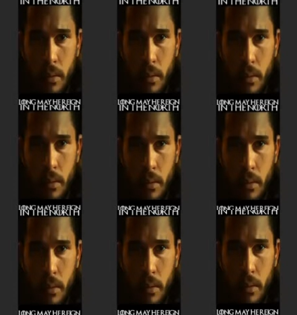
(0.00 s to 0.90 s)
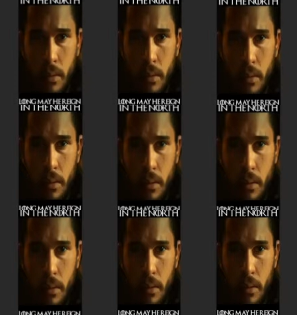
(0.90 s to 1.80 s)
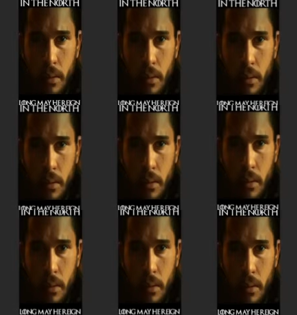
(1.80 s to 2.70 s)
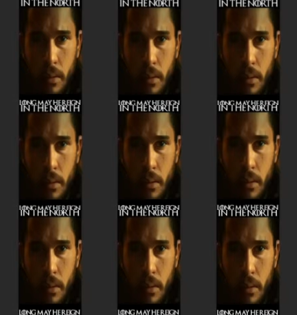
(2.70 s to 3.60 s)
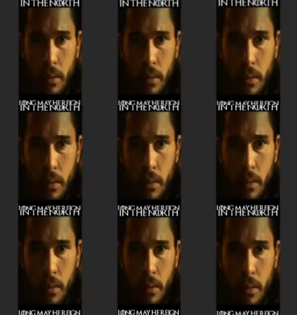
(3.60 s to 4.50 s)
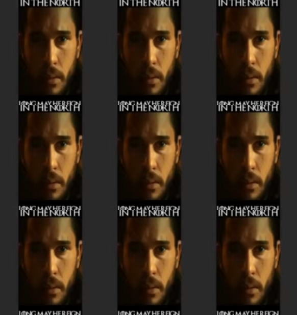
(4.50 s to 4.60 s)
(no one is talking)